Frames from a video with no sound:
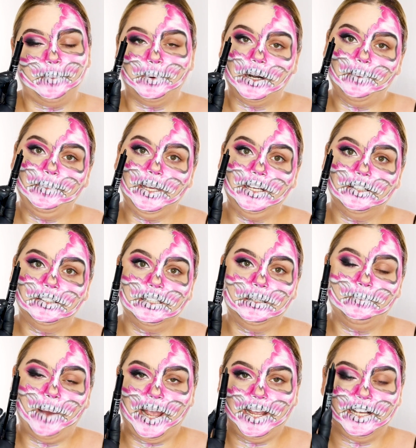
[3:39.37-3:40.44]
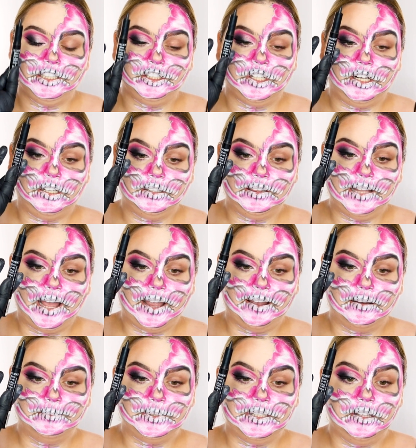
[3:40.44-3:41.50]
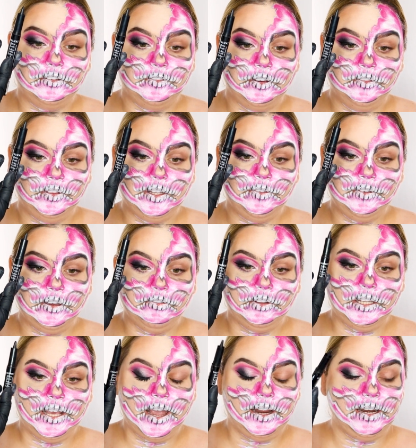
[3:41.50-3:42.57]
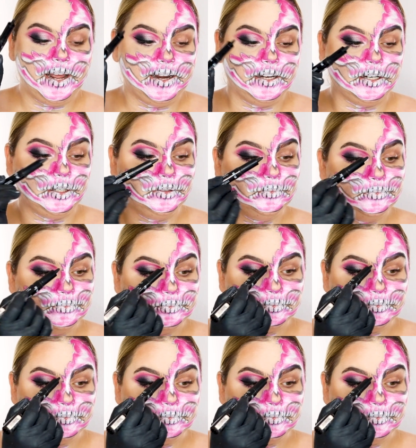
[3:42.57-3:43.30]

I'm going to be using my kajal that comes in the 50-50 eyeliner,